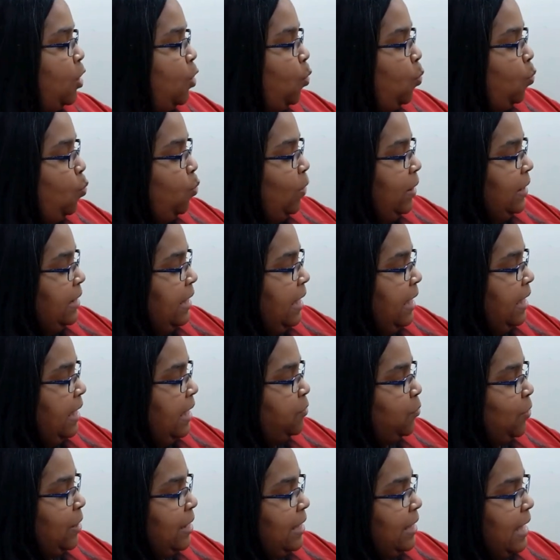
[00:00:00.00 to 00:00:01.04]
When
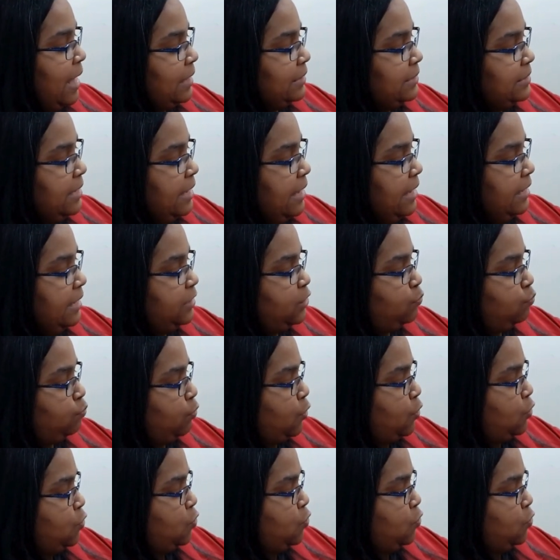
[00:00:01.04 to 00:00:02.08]
Henry got to his
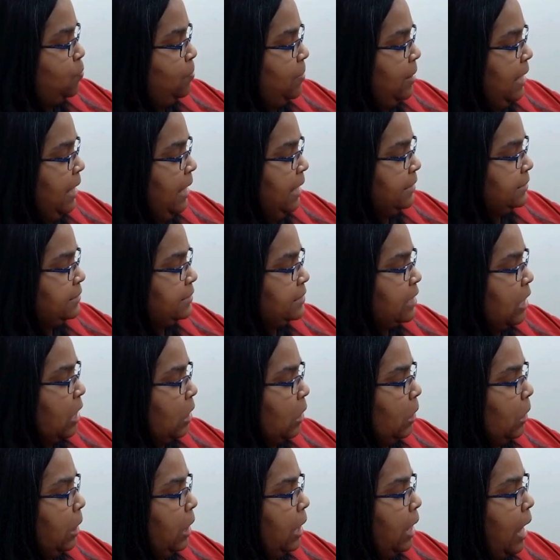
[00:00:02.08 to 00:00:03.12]
room and saw
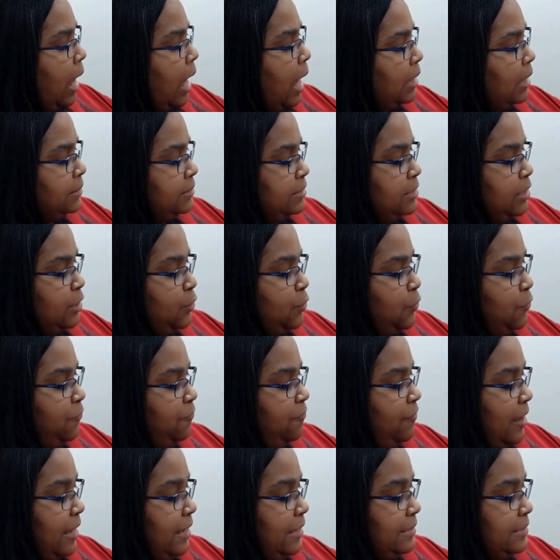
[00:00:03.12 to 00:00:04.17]
lots of new
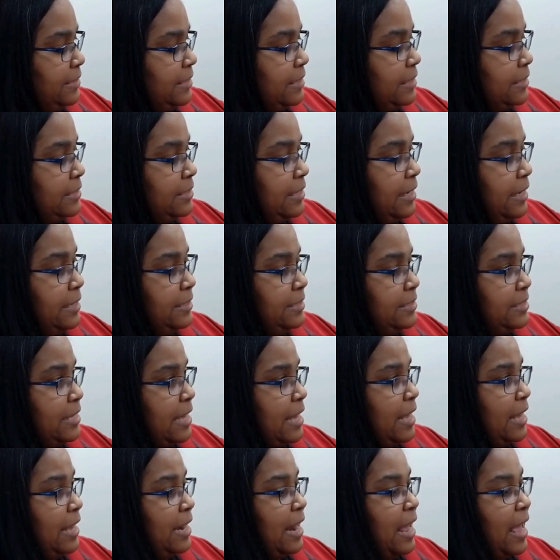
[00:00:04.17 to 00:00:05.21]
faces, he
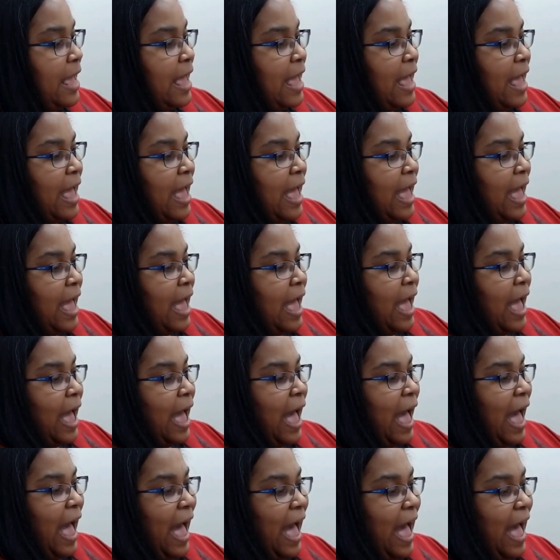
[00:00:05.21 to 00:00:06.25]
said,
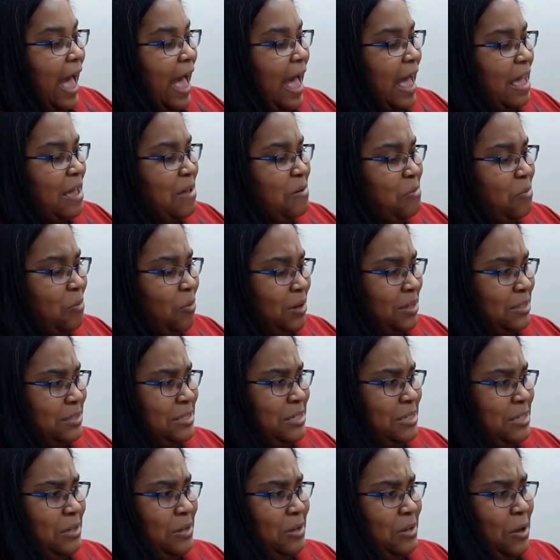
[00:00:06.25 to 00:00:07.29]
"I want
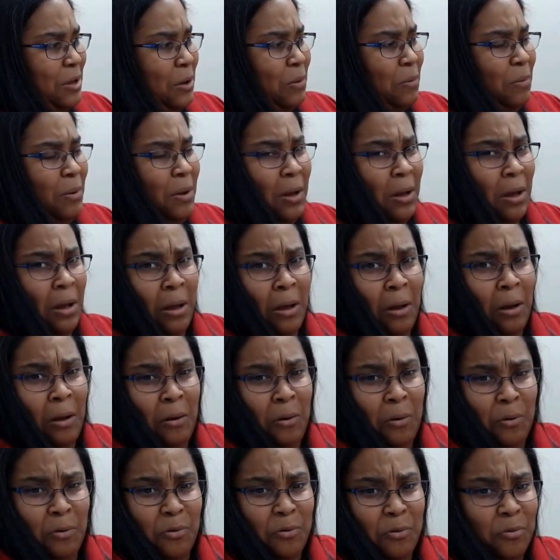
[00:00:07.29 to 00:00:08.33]
to go
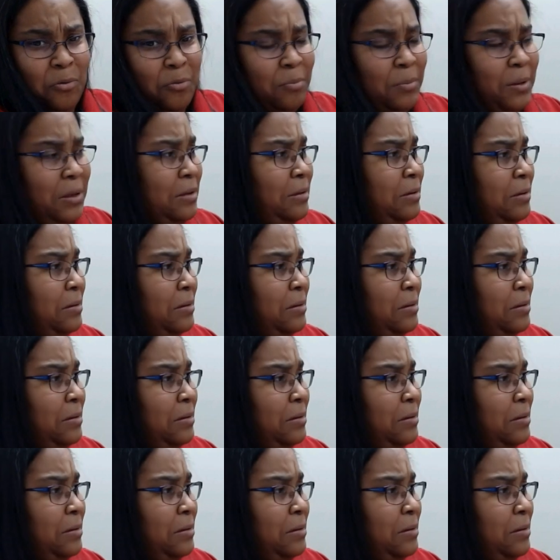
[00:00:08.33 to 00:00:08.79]
home."